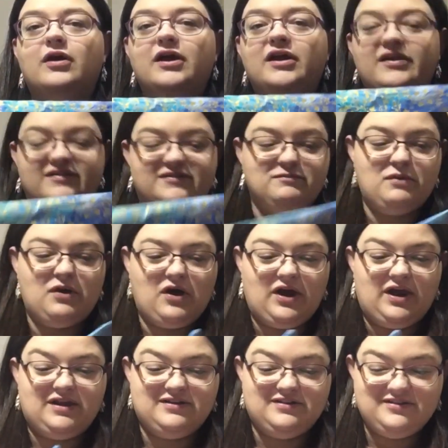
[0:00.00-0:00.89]
it's
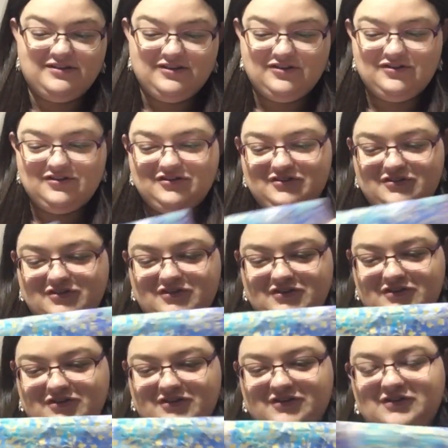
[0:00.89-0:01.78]
mine.
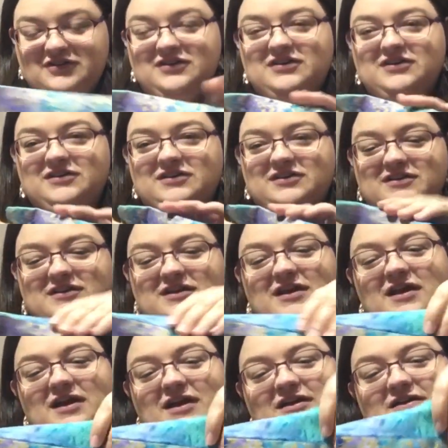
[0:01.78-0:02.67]

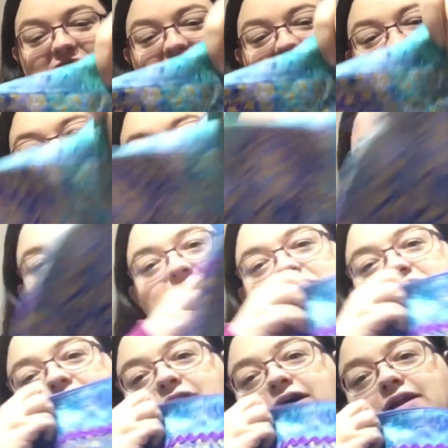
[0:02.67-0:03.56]
I know how much Laura
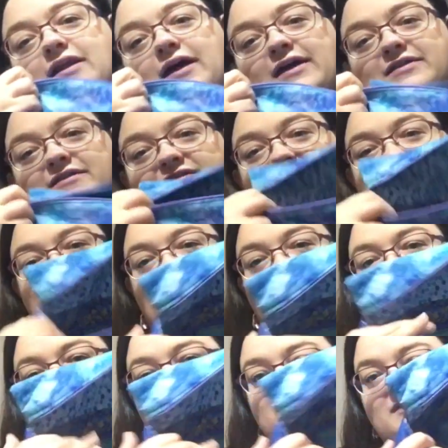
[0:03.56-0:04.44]
and I like the same
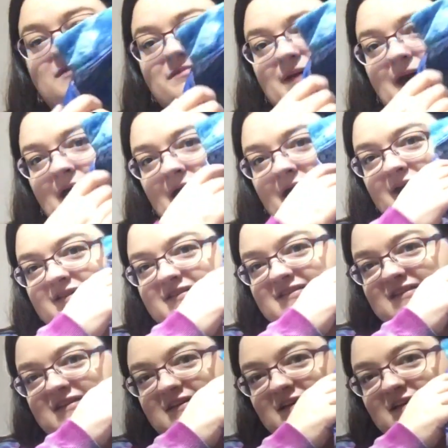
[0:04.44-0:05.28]
sort of bags.